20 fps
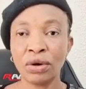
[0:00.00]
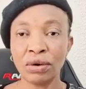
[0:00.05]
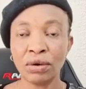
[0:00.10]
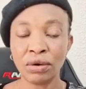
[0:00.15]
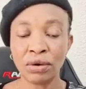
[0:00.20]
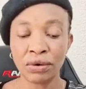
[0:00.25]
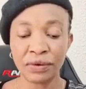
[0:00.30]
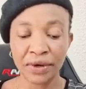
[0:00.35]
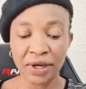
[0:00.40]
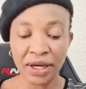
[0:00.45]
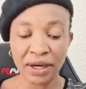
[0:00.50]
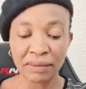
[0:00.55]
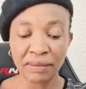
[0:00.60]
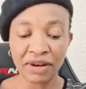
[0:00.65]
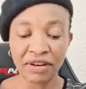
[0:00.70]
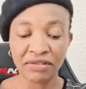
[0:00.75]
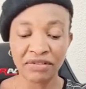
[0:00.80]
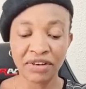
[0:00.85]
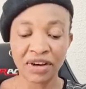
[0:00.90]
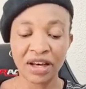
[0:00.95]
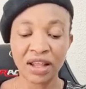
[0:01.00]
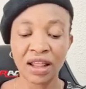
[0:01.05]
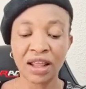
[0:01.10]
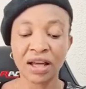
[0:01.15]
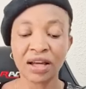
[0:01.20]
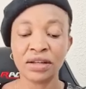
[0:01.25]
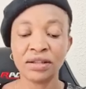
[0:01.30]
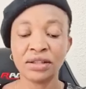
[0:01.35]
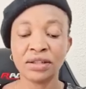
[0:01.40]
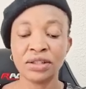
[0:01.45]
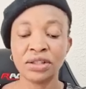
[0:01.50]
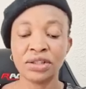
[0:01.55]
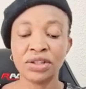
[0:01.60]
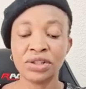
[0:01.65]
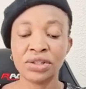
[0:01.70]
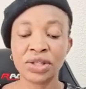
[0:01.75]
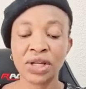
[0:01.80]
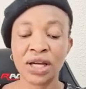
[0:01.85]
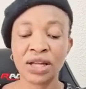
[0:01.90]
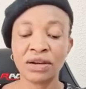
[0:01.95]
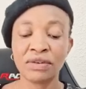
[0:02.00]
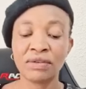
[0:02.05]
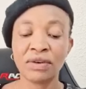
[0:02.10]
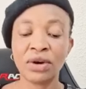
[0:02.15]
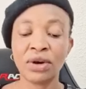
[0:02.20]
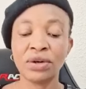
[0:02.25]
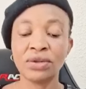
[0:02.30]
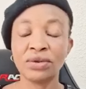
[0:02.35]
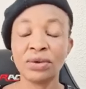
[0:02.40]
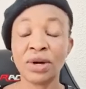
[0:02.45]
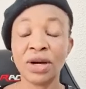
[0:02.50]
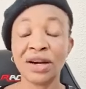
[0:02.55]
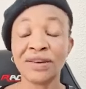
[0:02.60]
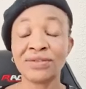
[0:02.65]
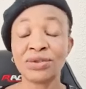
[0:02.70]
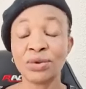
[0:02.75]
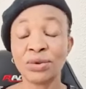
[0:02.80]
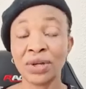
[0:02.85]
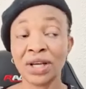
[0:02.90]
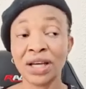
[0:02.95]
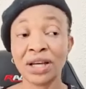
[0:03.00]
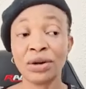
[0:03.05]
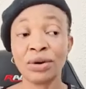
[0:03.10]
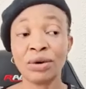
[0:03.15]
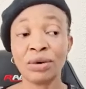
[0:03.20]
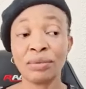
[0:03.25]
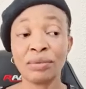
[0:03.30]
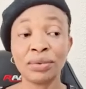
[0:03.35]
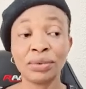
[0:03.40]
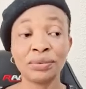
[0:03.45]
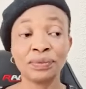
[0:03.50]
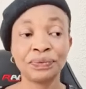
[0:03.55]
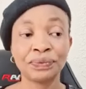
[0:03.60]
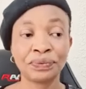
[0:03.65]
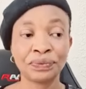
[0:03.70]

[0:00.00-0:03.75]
Glory, Abba Father. Child of God, you have to get up.